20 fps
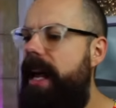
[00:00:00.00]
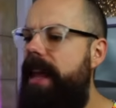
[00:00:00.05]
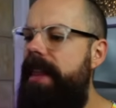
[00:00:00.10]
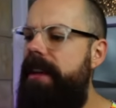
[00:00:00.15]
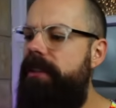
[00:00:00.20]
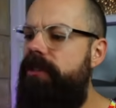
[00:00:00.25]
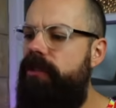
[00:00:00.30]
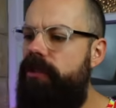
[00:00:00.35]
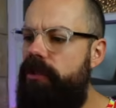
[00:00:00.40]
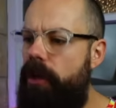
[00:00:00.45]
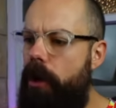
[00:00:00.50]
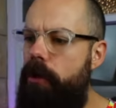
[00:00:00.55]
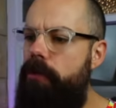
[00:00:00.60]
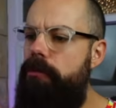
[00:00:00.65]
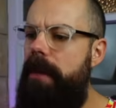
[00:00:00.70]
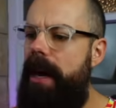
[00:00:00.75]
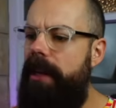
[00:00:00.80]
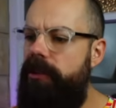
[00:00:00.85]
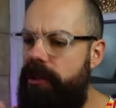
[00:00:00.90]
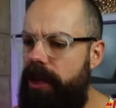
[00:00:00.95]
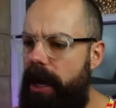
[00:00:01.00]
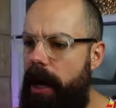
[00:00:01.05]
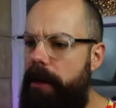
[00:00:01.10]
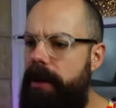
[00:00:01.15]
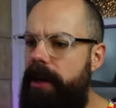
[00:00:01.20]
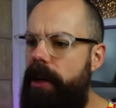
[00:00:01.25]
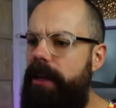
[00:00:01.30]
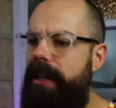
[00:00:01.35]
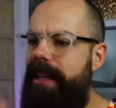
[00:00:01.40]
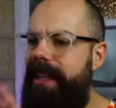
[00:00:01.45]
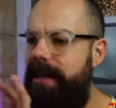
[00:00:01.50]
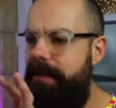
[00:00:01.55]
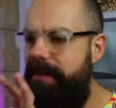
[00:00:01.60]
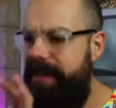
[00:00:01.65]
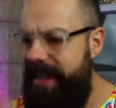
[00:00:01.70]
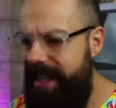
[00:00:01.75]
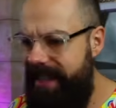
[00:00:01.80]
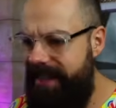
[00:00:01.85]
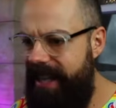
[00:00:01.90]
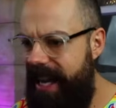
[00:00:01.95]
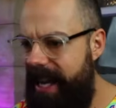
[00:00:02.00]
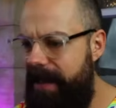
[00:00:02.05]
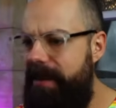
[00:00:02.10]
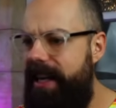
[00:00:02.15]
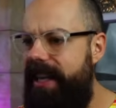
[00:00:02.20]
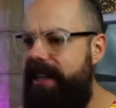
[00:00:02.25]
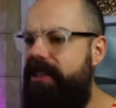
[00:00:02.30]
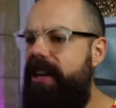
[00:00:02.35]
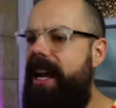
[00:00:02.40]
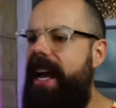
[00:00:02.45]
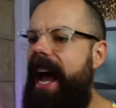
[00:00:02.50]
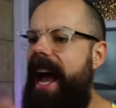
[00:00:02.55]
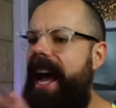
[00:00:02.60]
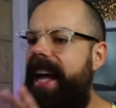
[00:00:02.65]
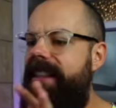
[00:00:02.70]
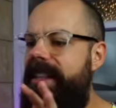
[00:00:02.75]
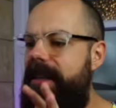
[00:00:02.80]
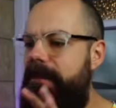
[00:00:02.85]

There's so much going on in this, this image. And